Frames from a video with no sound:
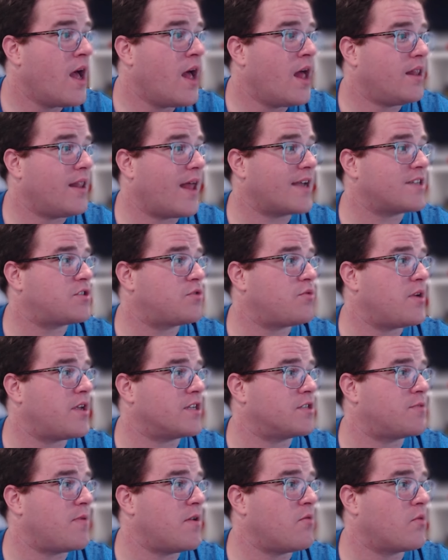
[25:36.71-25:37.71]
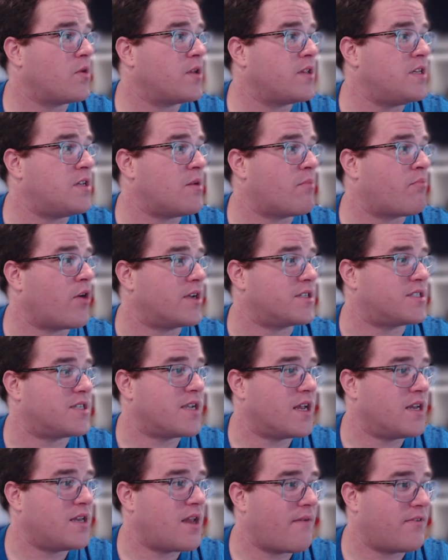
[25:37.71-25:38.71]
Last week has been really
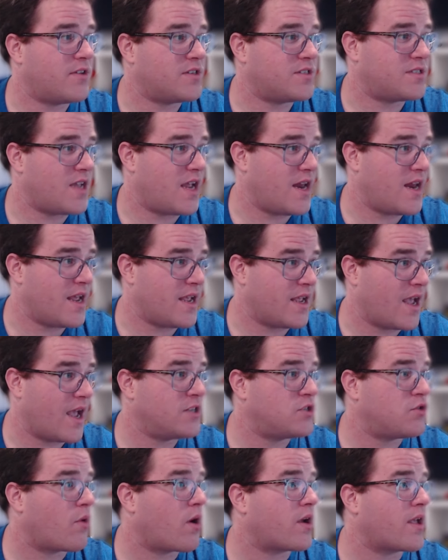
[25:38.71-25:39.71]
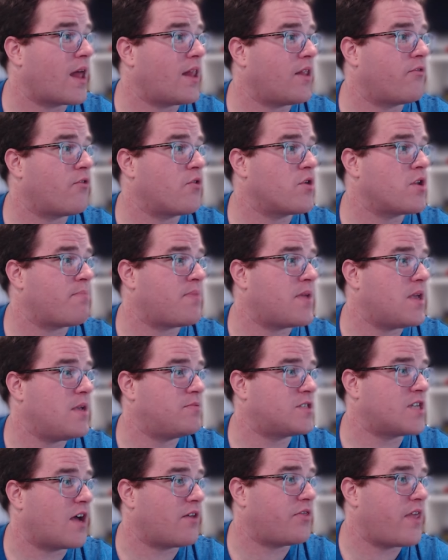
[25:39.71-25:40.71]
depressing and devastating, and to our California
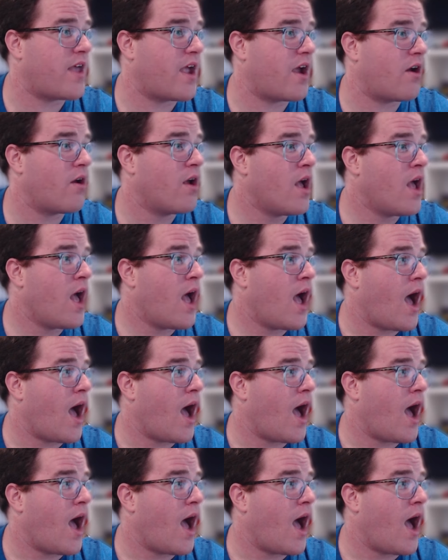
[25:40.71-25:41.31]
peeps out there,